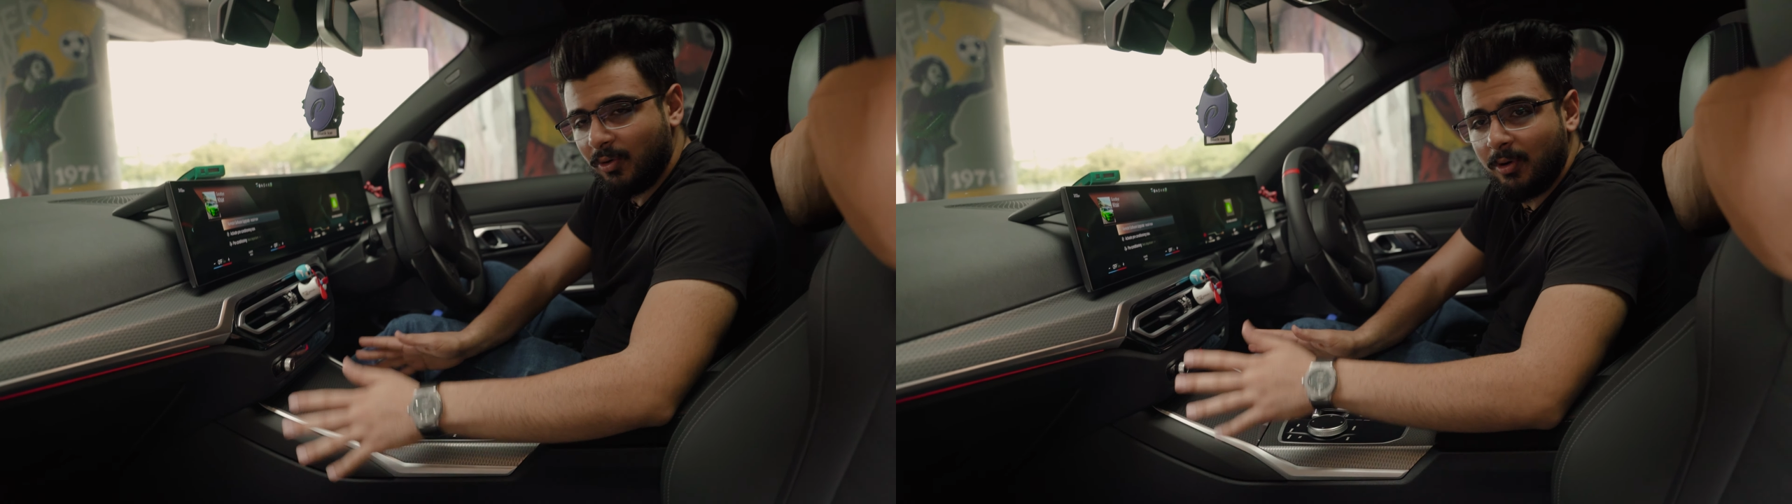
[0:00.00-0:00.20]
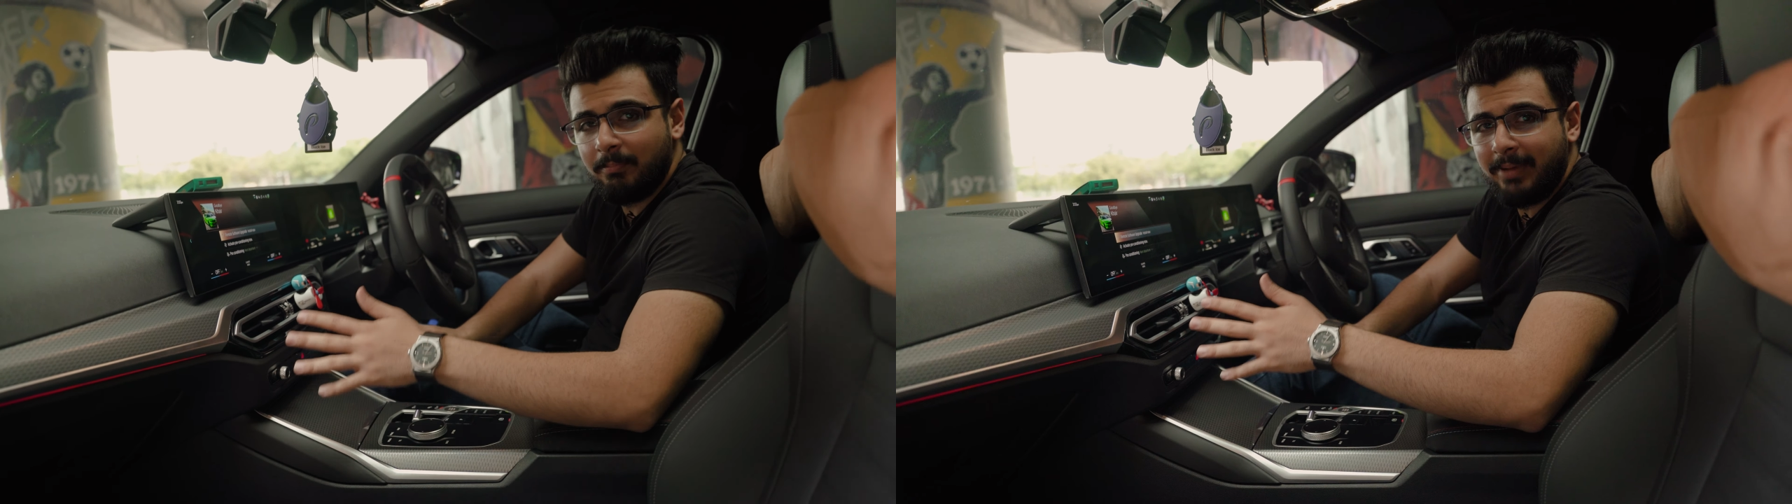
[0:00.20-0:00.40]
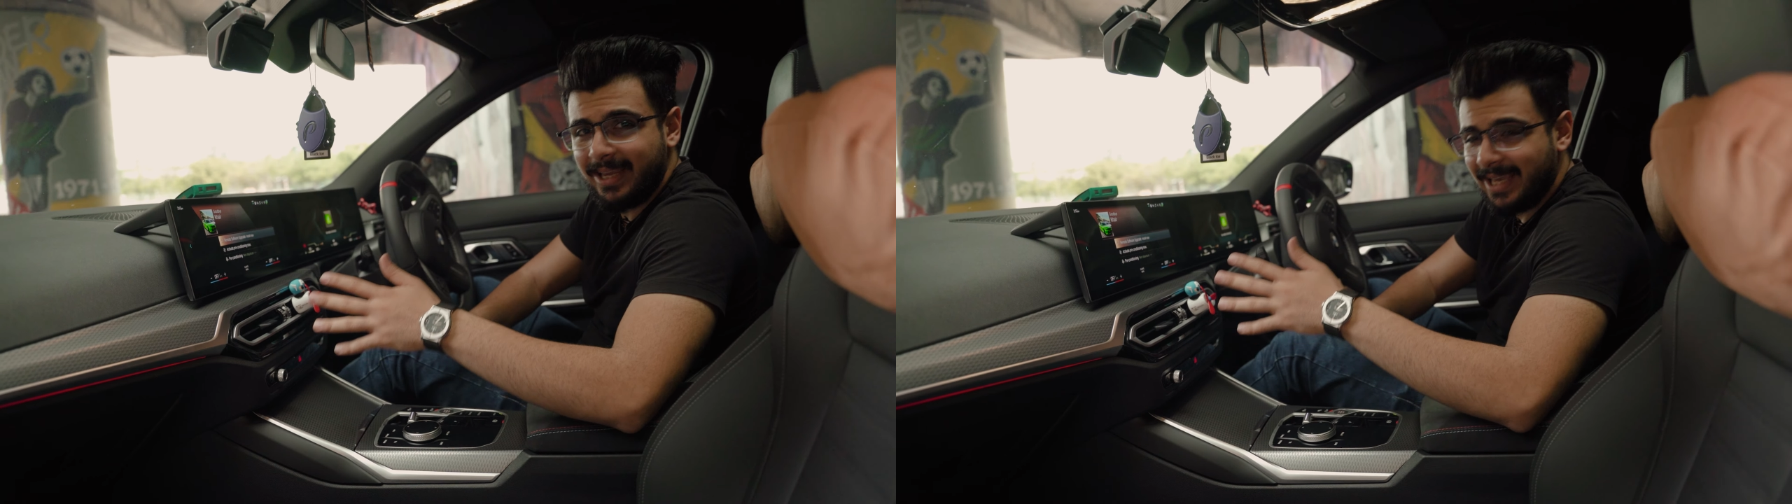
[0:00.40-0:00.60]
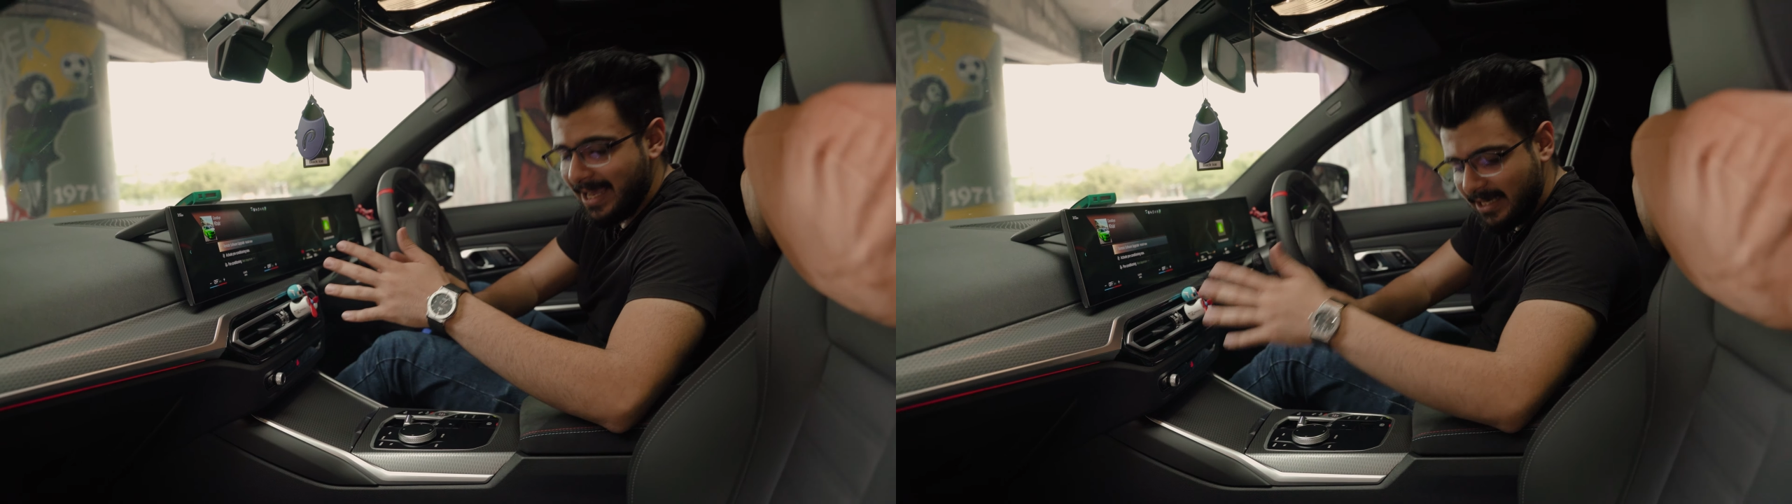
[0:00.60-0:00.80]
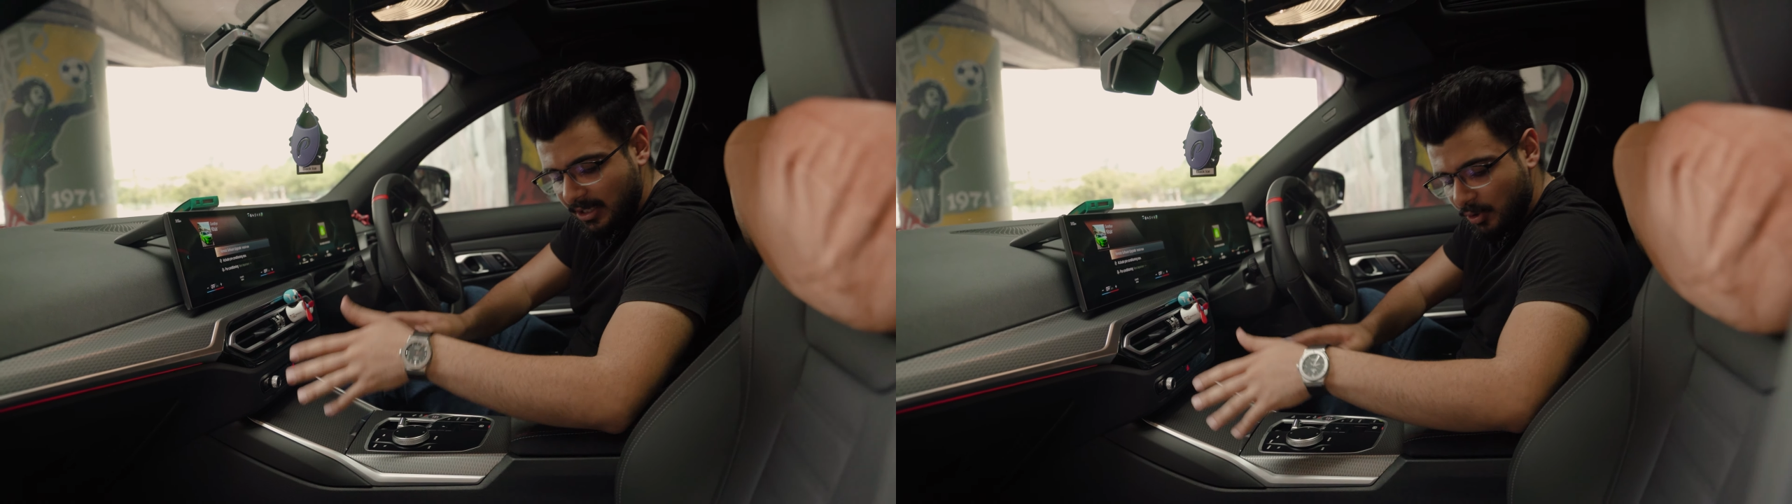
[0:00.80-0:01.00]
or make
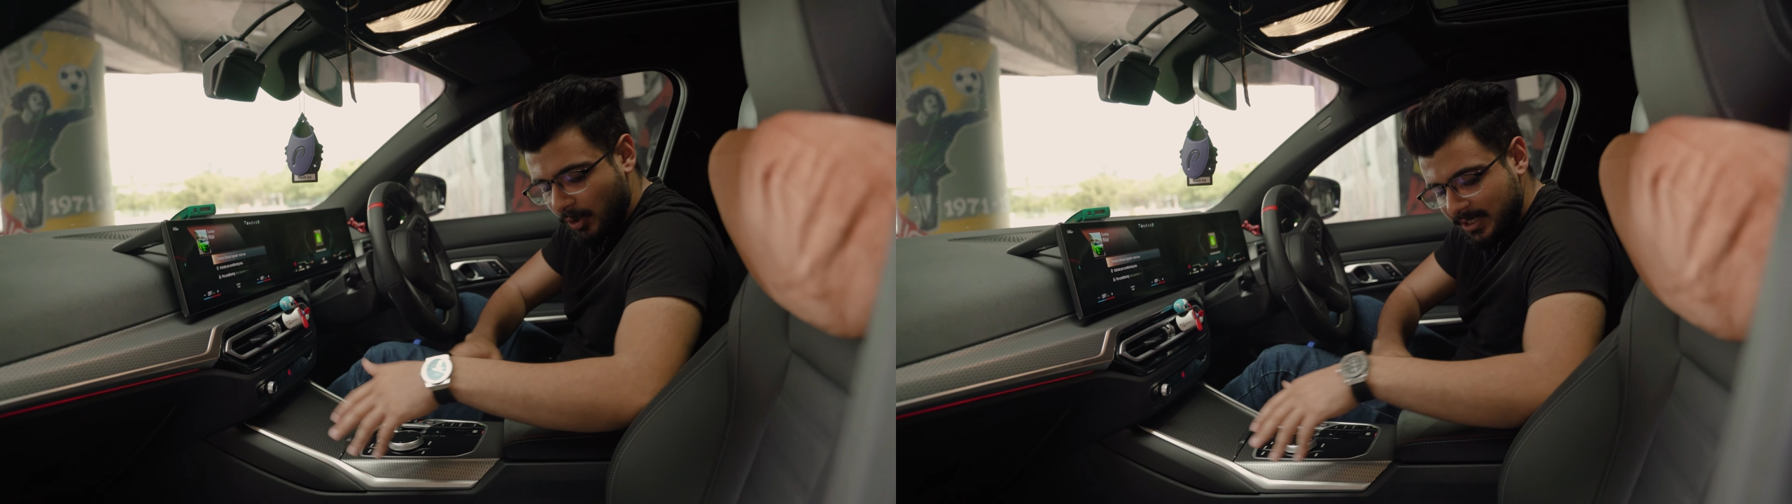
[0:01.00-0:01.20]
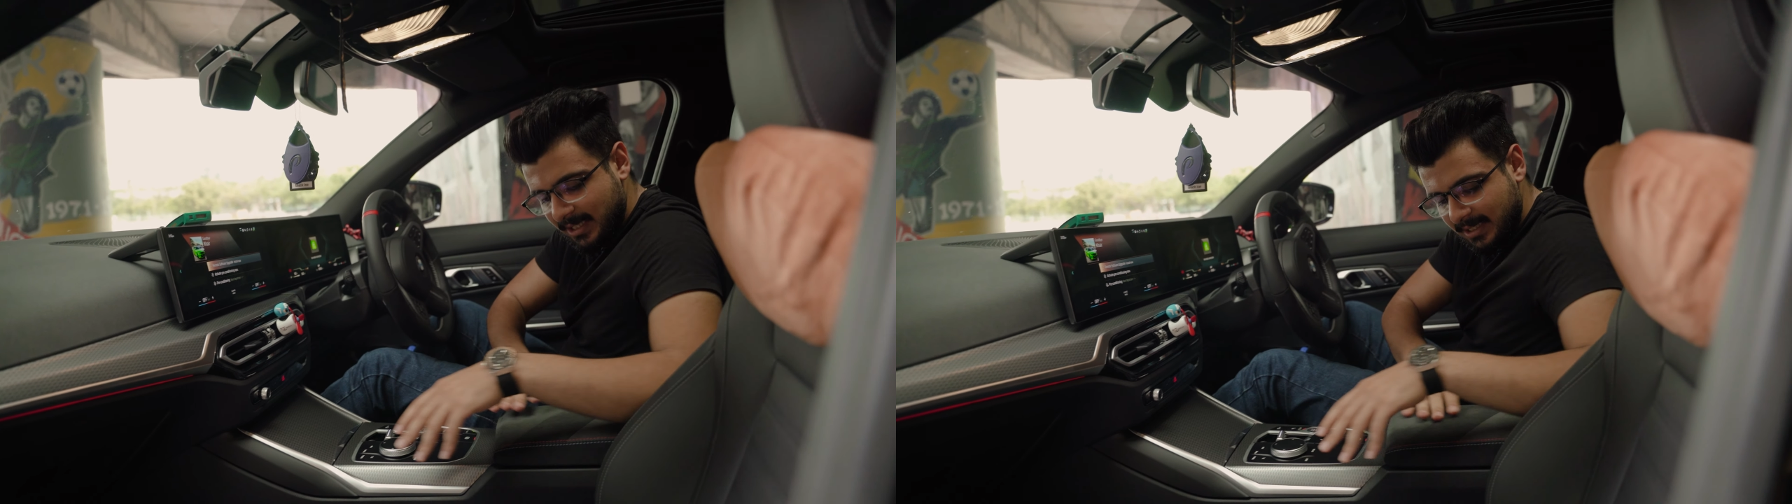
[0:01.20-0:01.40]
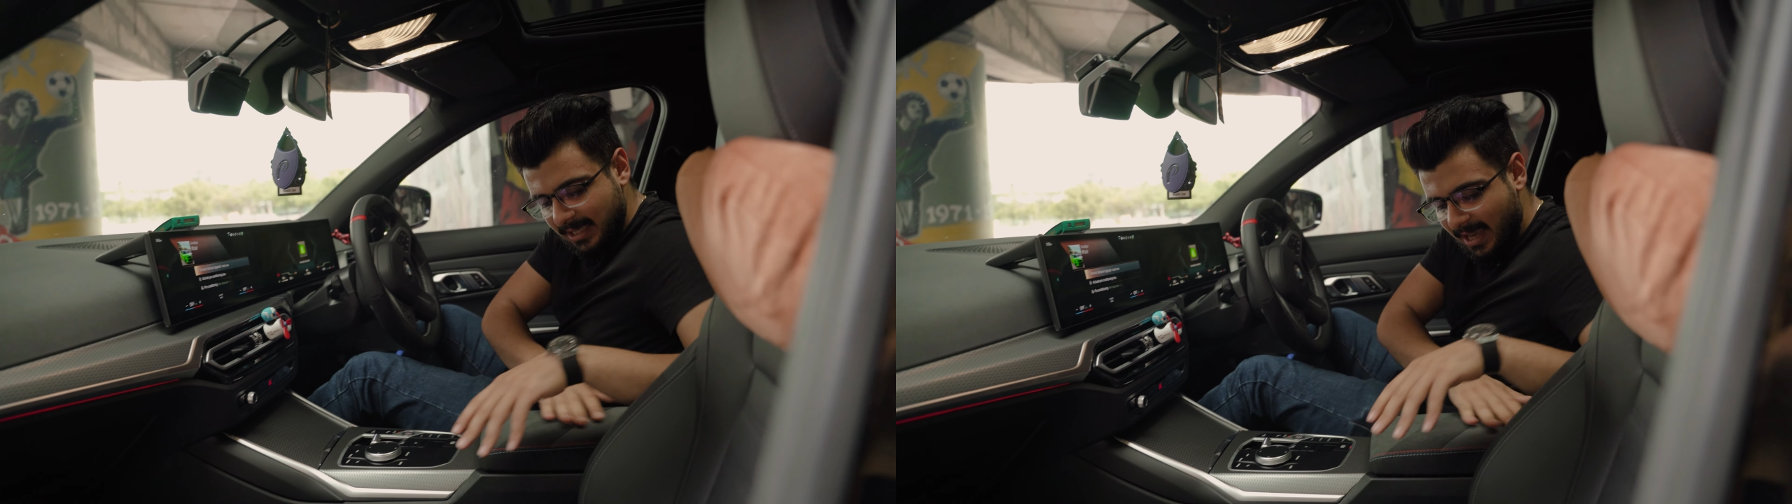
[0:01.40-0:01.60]
any noises.